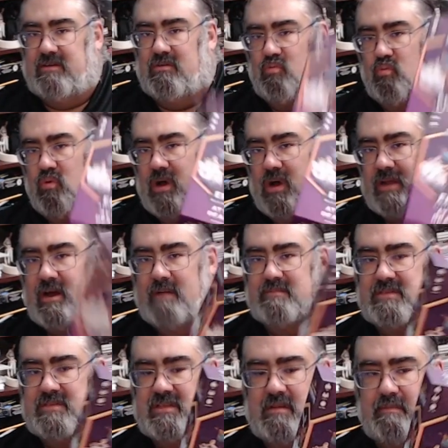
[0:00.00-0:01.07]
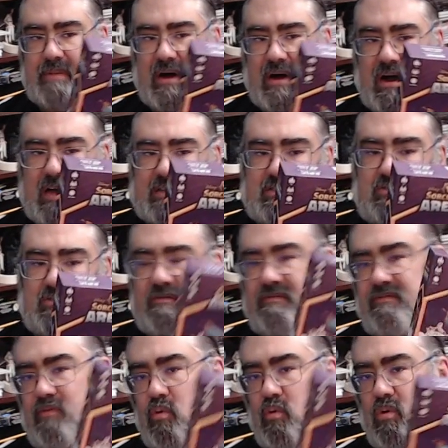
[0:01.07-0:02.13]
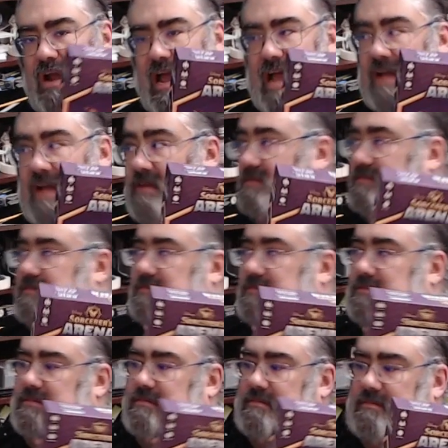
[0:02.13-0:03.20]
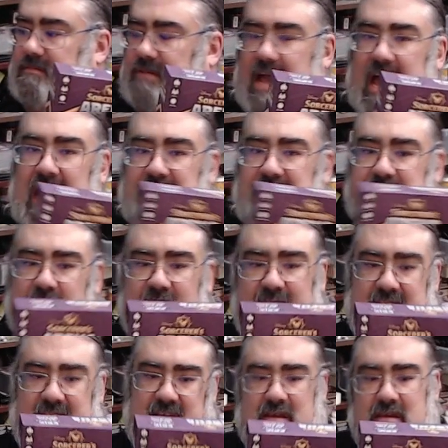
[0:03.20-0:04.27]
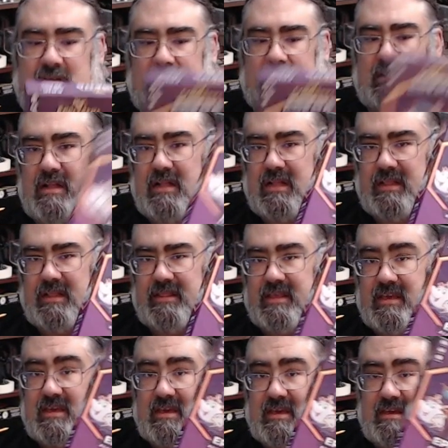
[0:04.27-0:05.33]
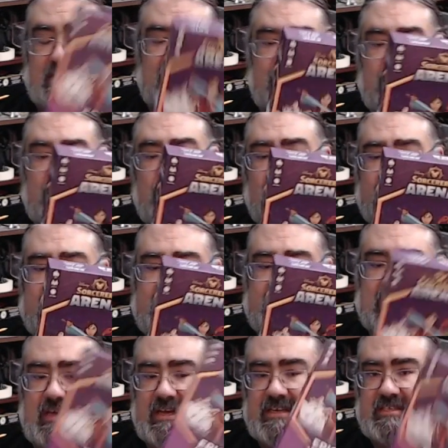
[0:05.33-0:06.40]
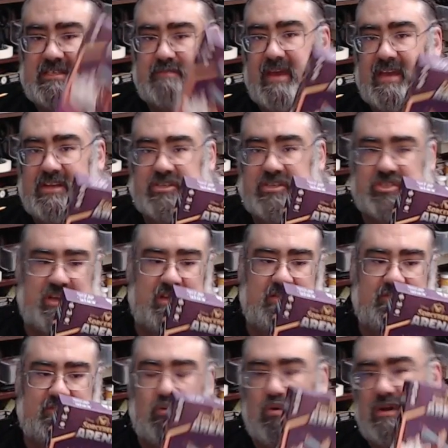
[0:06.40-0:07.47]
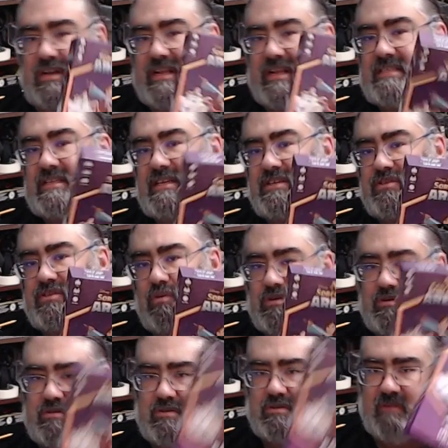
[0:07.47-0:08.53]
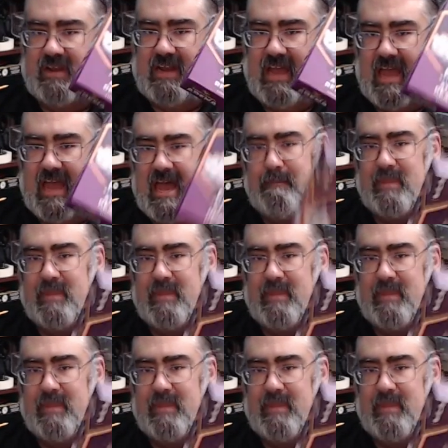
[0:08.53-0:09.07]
What comes in the box for At the Ready, the newest expansion for Disney's Sorcerer's Arena, Epic